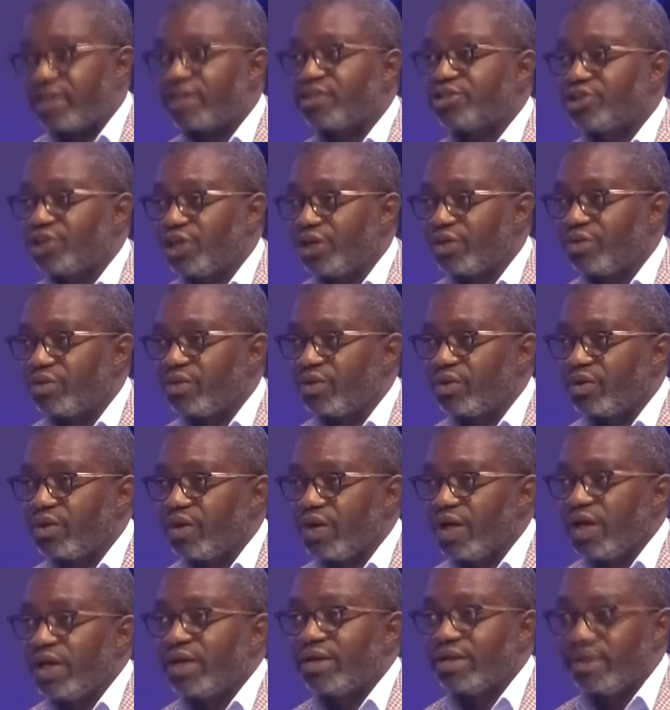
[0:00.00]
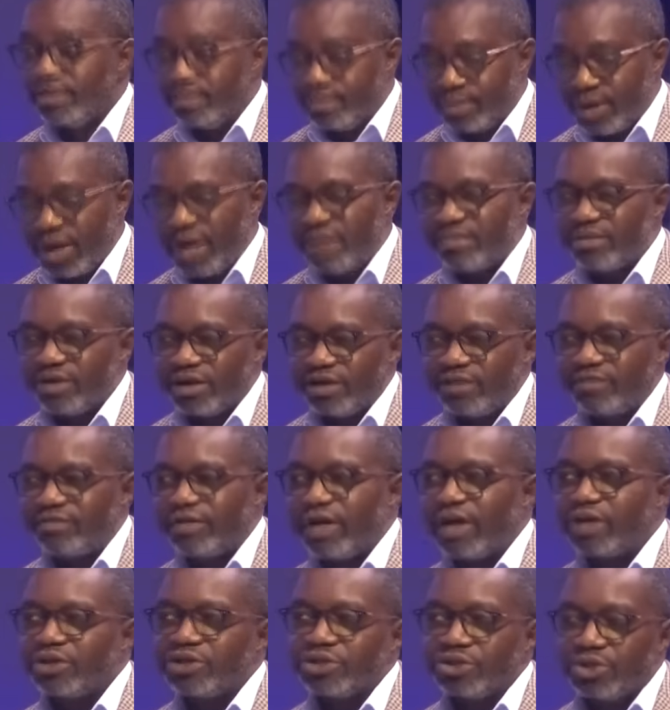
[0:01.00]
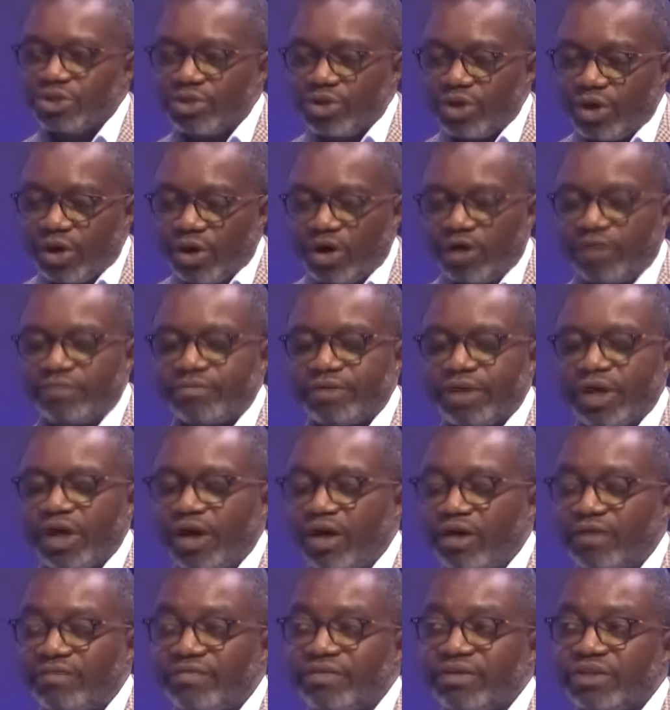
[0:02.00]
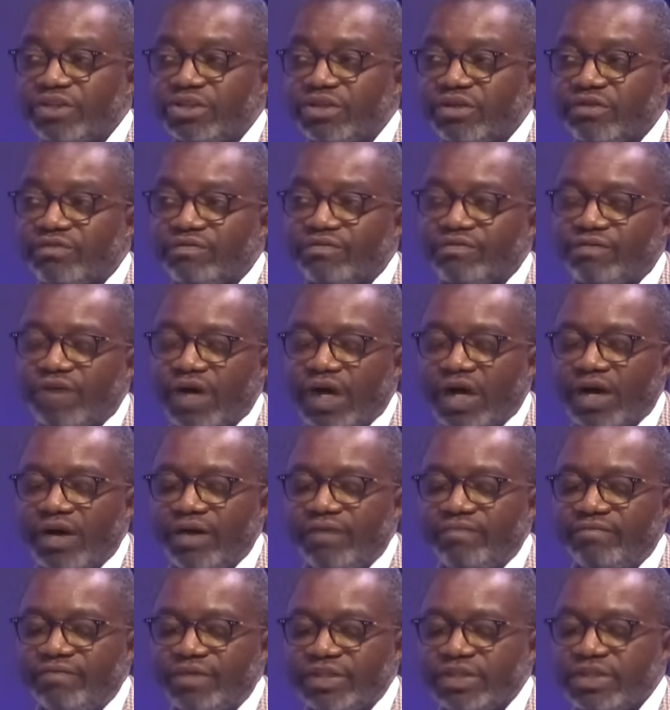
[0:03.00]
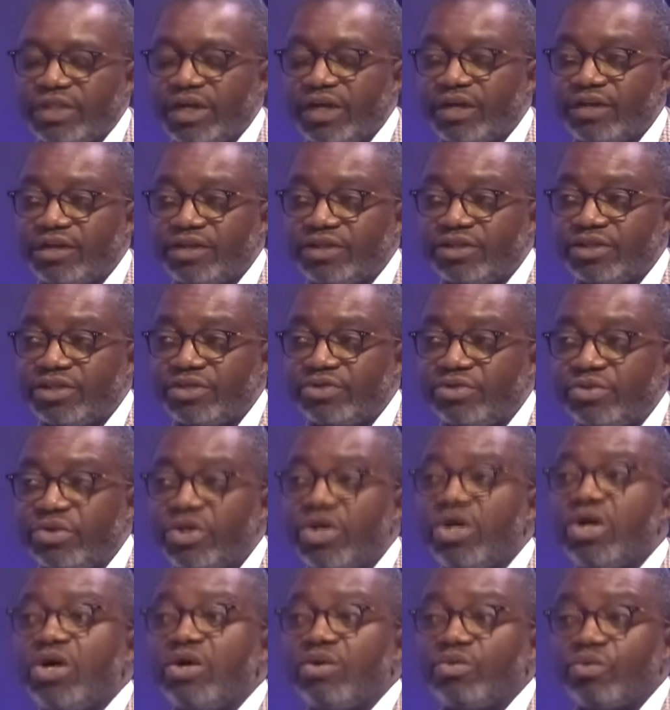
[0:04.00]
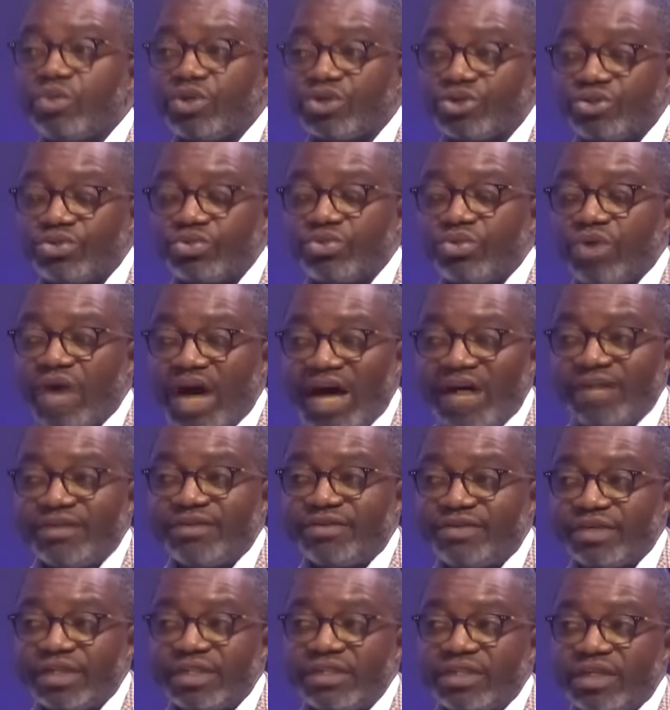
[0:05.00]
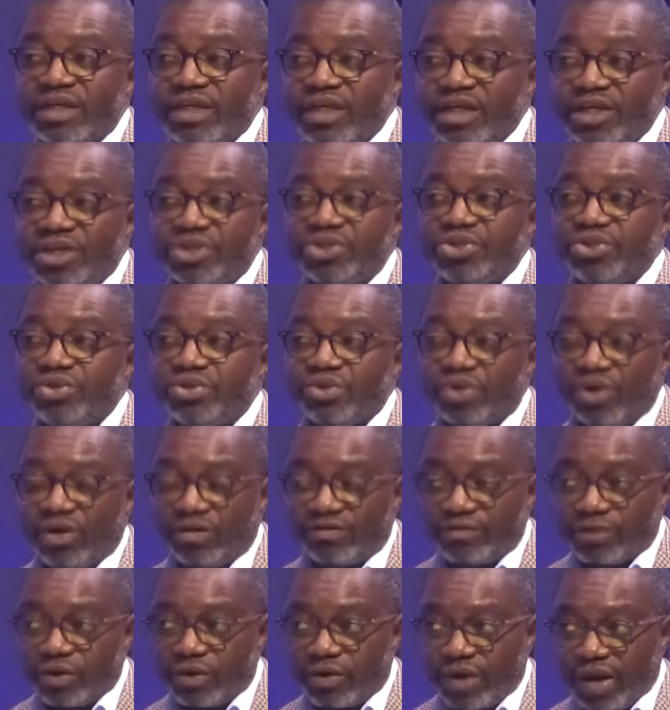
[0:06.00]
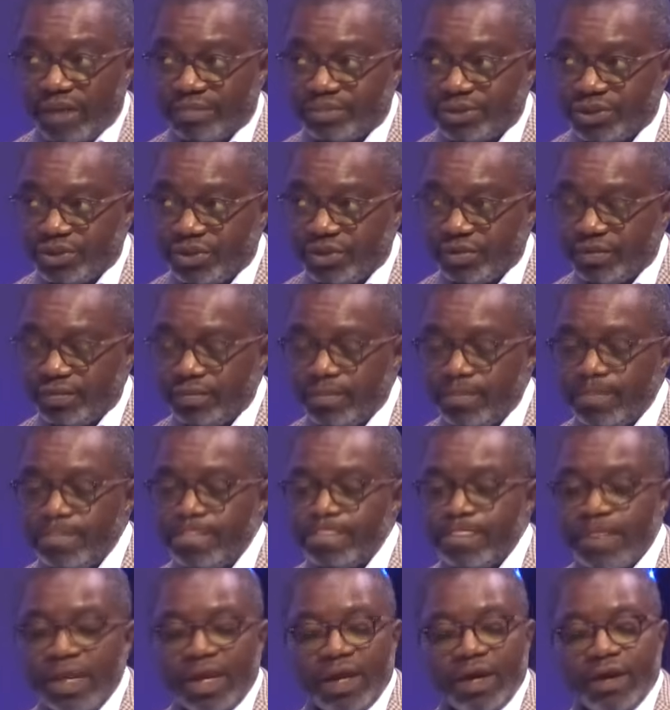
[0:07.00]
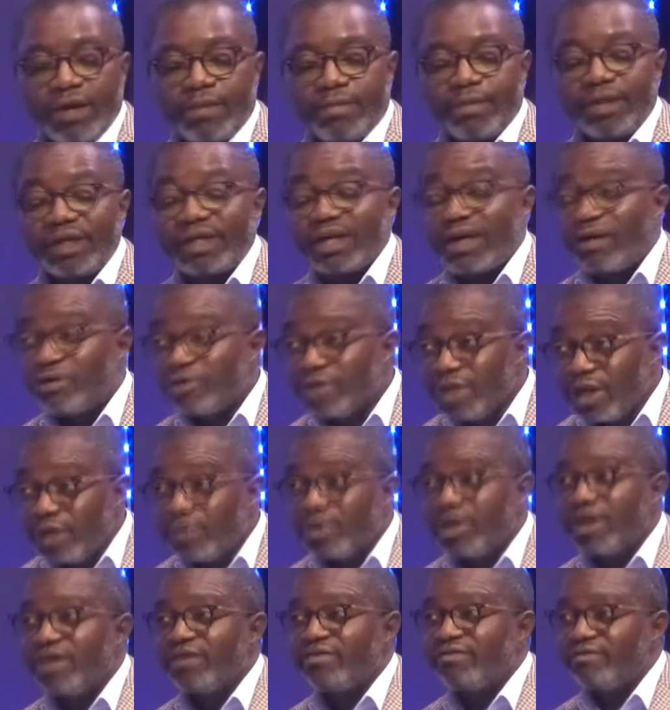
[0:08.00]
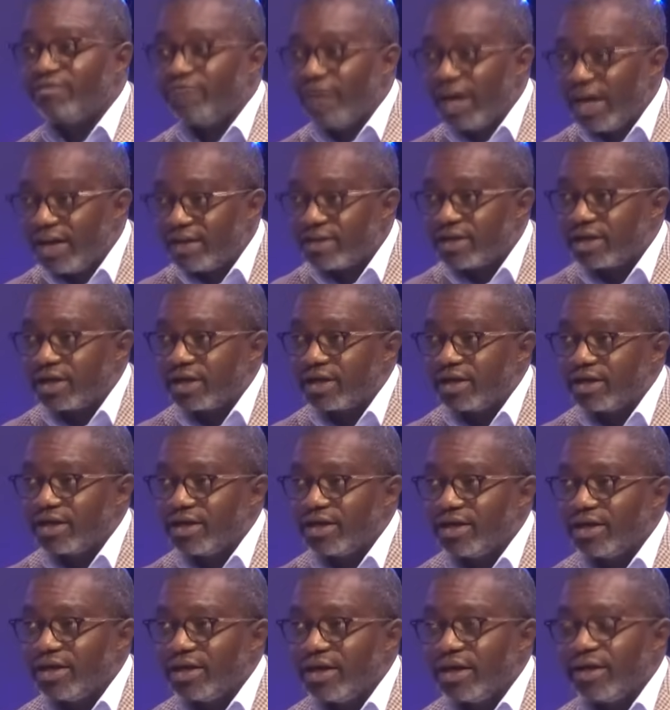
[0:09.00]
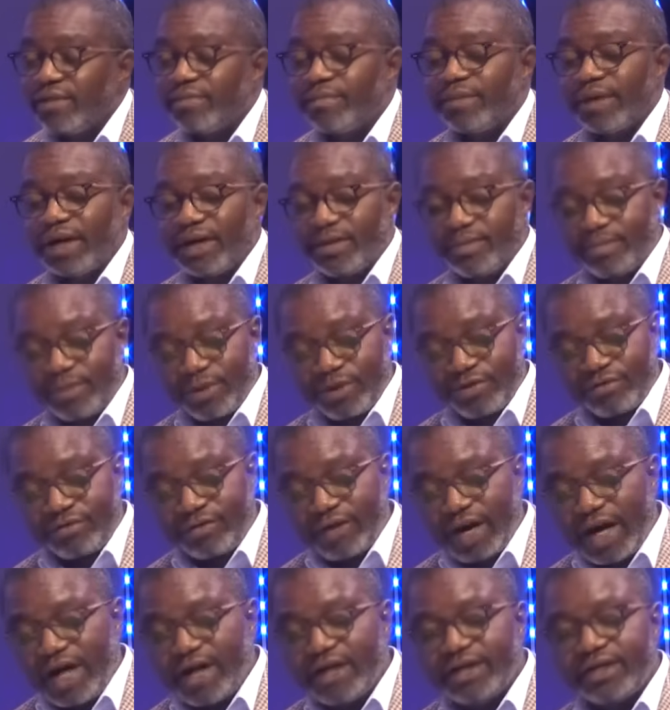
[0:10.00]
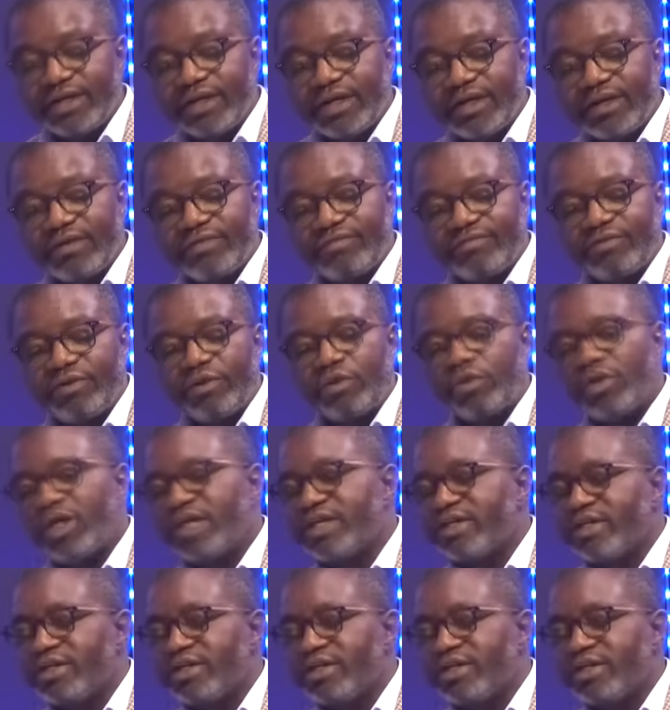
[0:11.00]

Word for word: General. The primary function of the Office of uh, Investigator General was to address the issue of corruption. But Kaunda went further by providing for what they